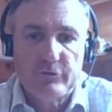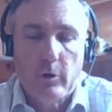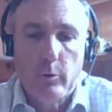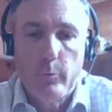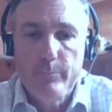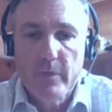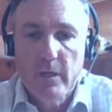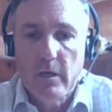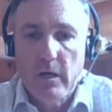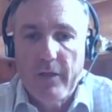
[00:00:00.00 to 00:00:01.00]
So
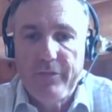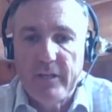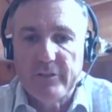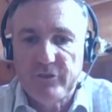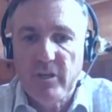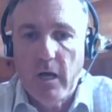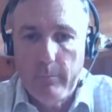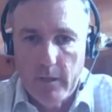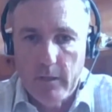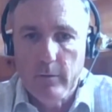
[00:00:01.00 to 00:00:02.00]
I think it's
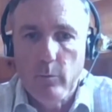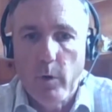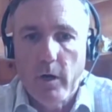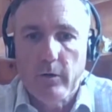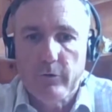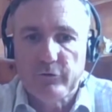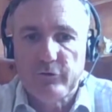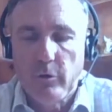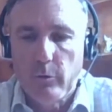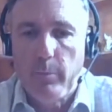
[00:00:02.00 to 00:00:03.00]
coming where there's
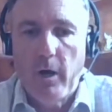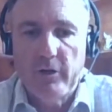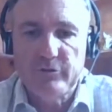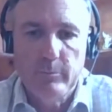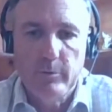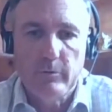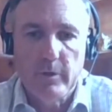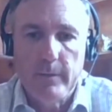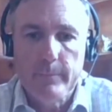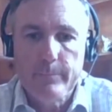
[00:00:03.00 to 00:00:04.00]
the
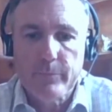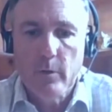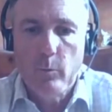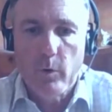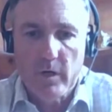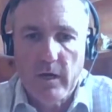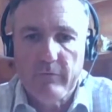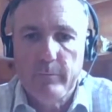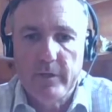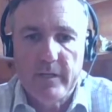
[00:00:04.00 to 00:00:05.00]
possibility where
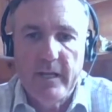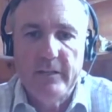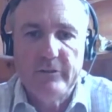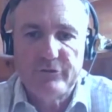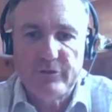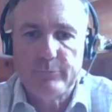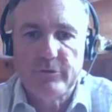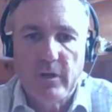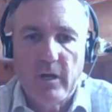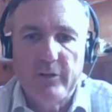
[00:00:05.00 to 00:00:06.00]
government can
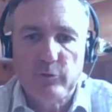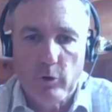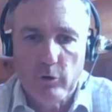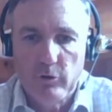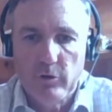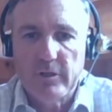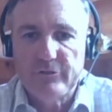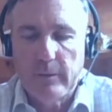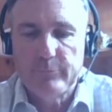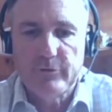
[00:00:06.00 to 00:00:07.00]
subsidize or look at
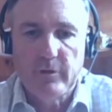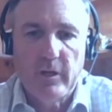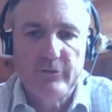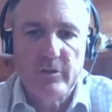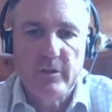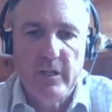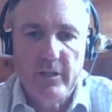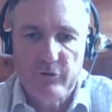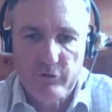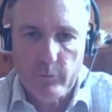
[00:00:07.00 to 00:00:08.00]
subsidizing
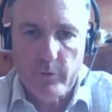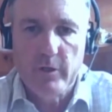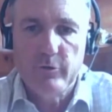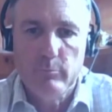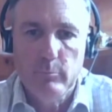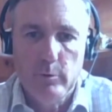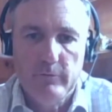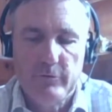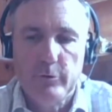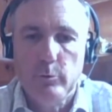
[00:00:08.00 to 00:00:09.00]
industry to
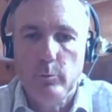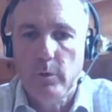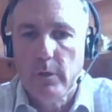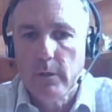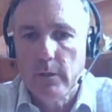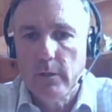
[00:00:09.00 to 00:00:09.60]
move to